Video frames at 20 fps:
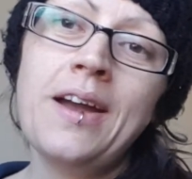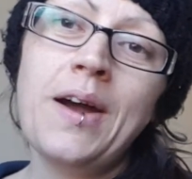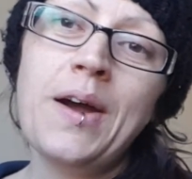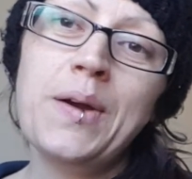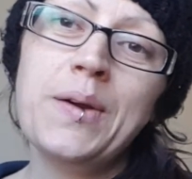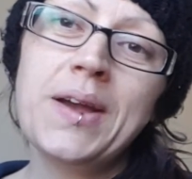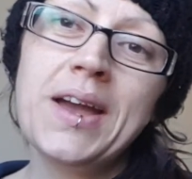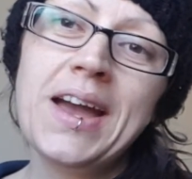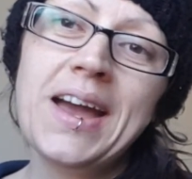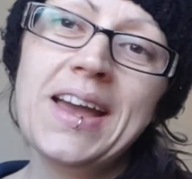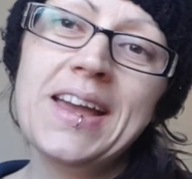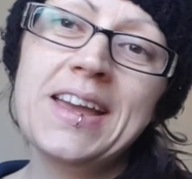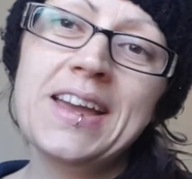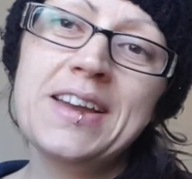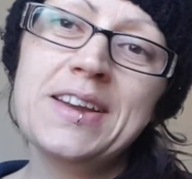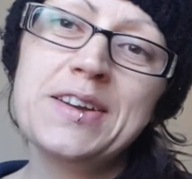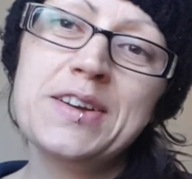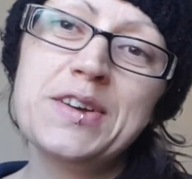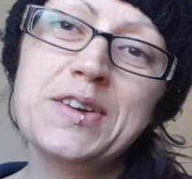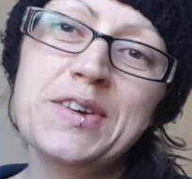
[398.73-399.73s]
Okay,
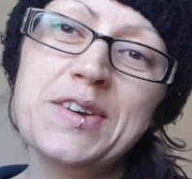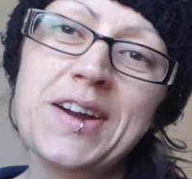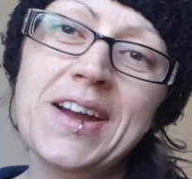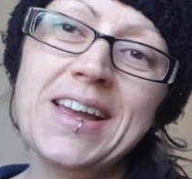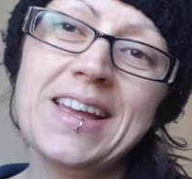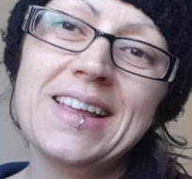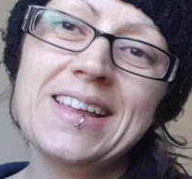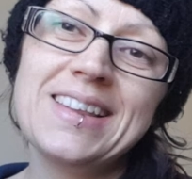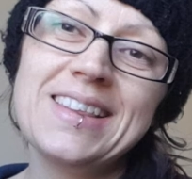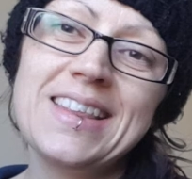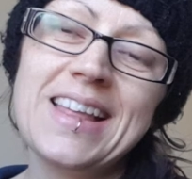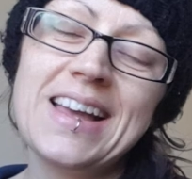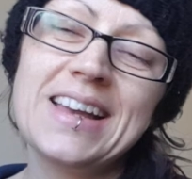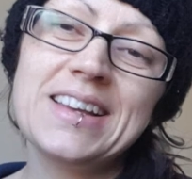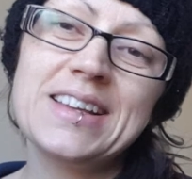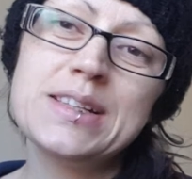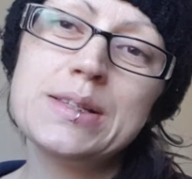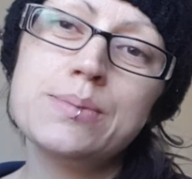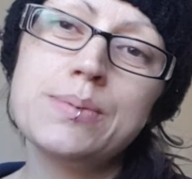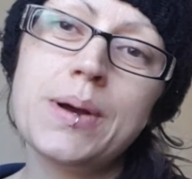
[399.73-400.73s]
great,
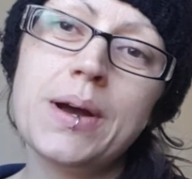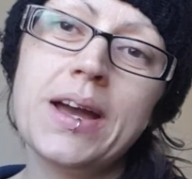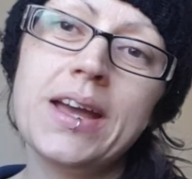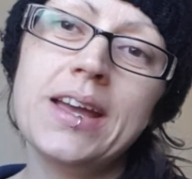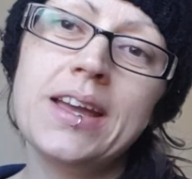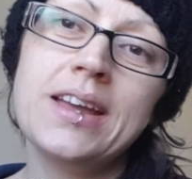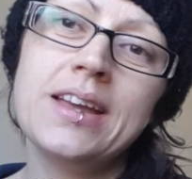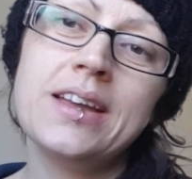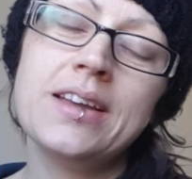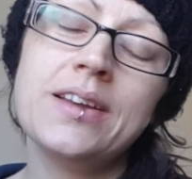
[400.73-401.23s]
thanks, bye.